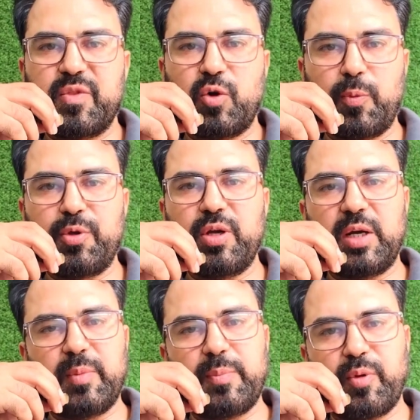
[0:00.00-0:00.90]
Hope you
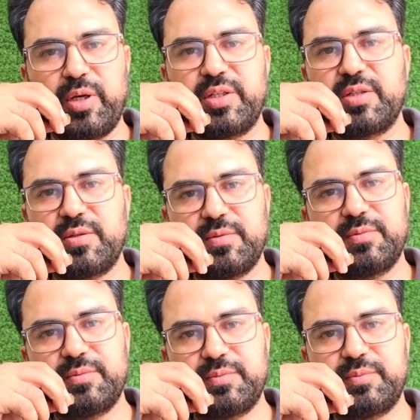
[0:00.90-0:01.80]
get my point.
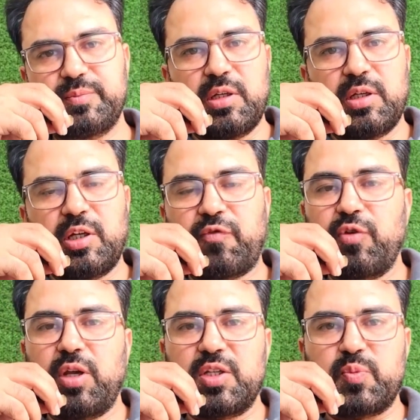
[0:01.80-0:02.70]
If
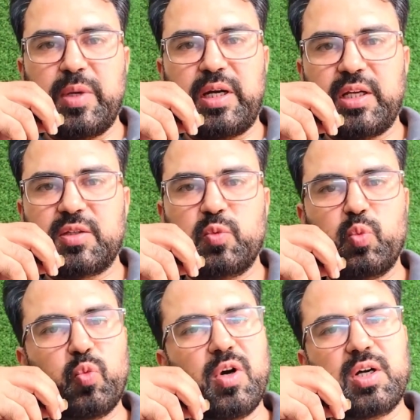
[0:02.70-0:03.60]
you learn schematics,
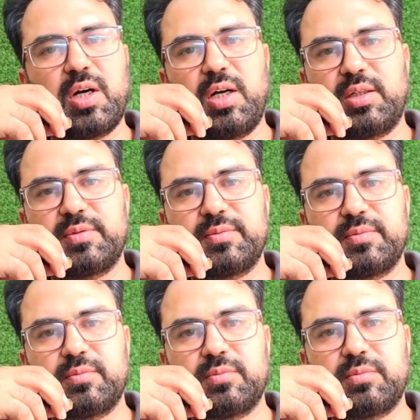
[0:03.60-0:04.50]
work hard,
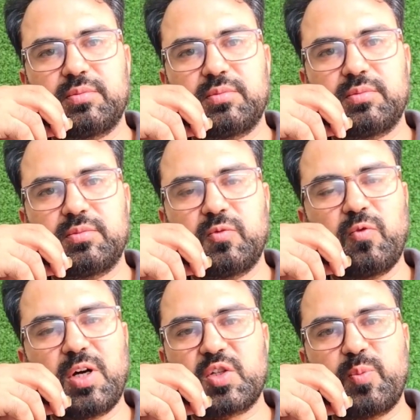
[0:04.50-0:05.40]

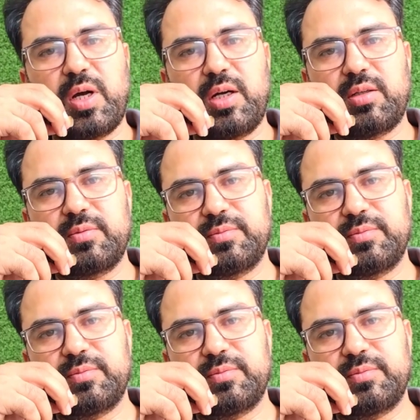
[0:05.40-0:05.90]
work smart.